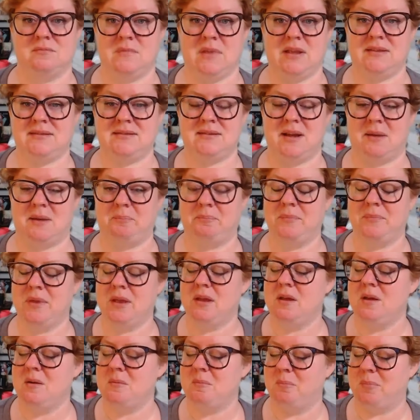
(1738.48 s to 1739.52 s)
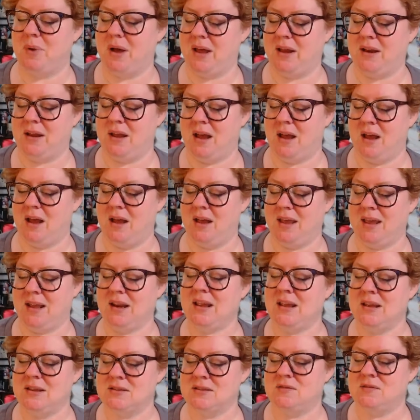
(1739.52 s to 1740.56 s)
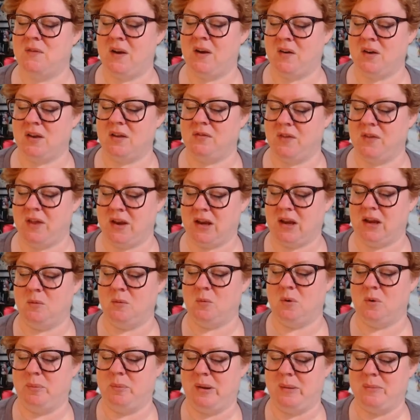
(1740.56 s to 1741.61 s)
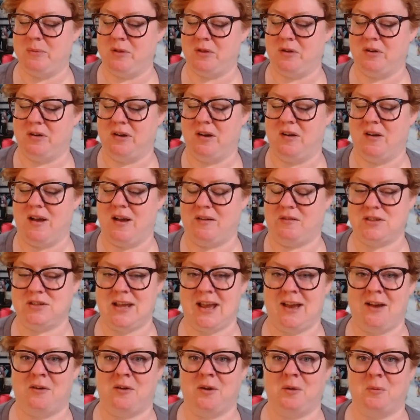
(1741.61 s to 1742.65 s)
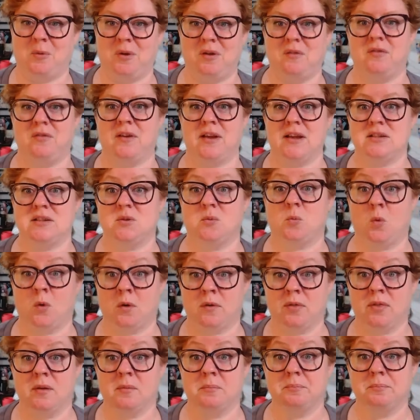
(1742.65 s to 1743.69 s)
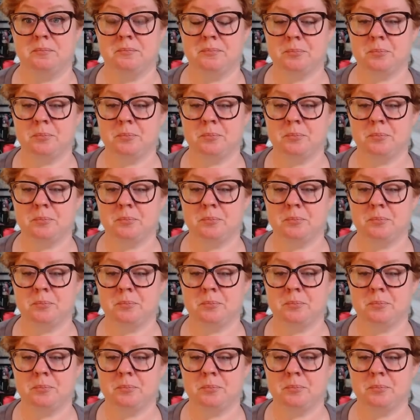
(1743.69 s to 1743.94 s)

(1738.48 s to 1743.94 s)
It's dumb. But it is very funny people are here out of town and we forget to warn them.